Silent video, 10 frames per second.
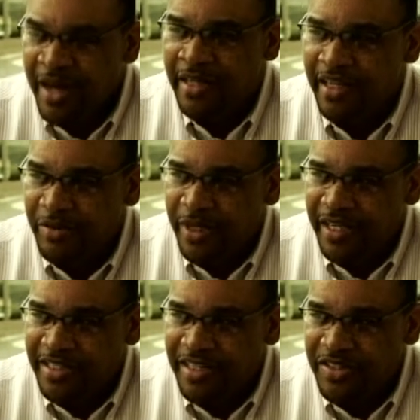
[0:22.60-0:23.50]
Yeah, we
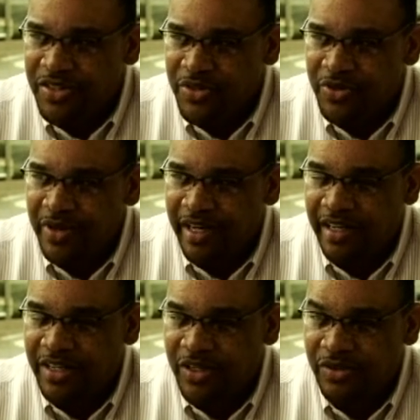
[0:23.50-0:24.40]
had a chance to
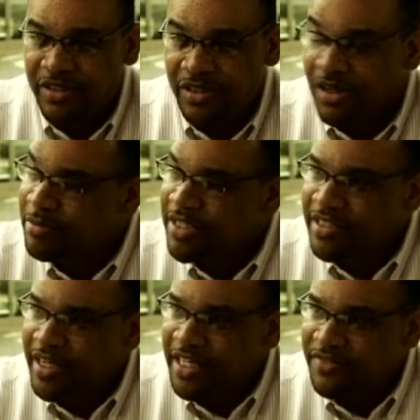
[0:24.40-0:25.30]
go to the Long
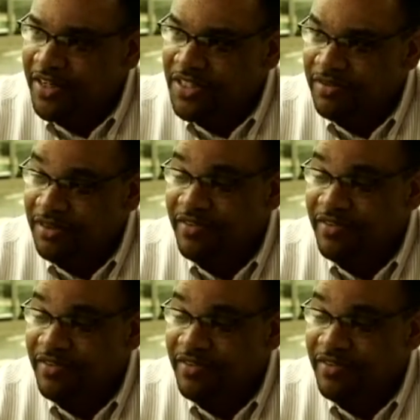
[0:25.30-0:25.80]
Beach Jazz Festival.